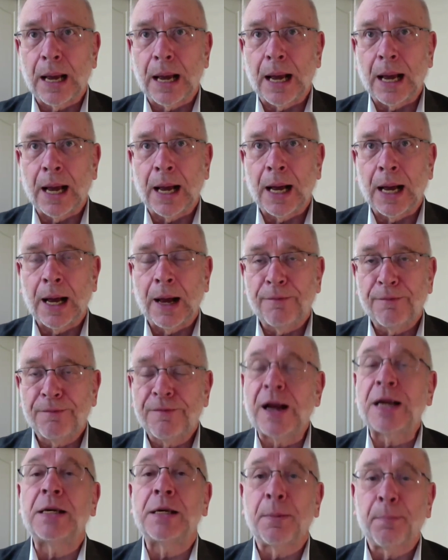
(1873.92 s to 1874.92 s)

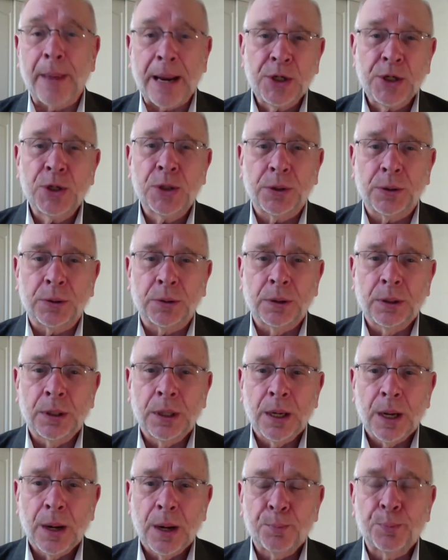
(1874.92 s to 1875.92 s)
fundamental
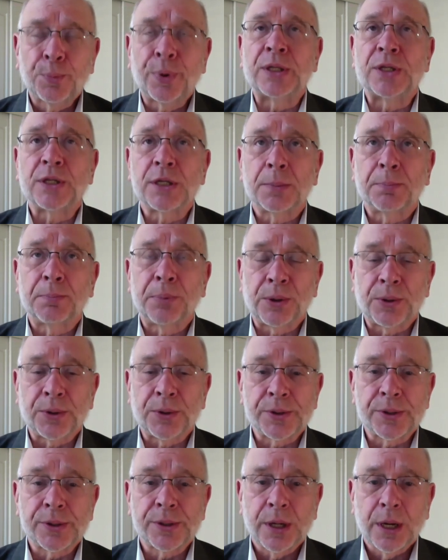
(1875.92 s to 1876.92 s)

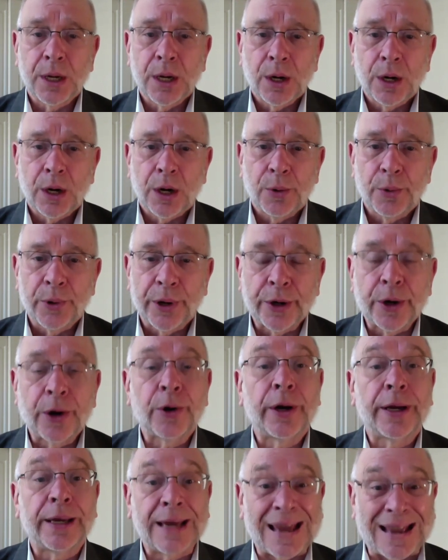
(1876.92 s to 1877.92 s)
principles
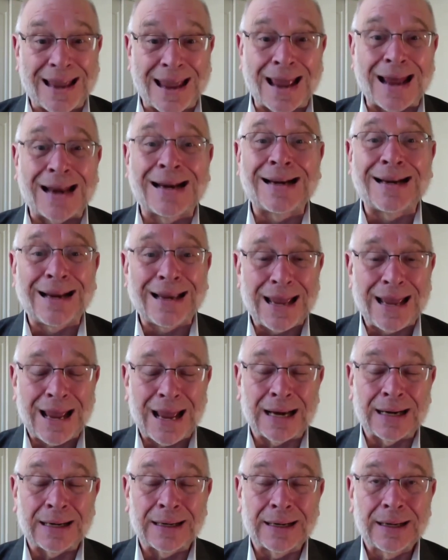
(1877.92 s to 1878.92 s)
recurring again and
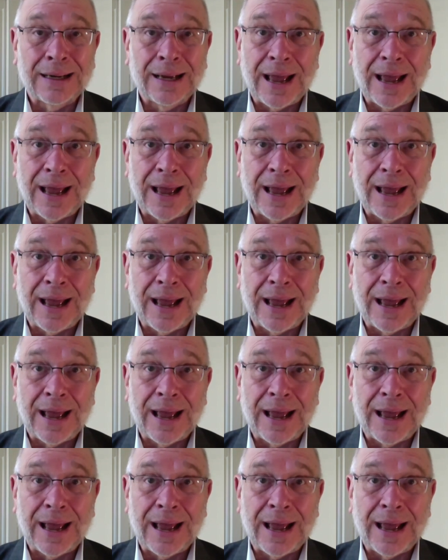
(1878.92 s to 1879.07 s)
again.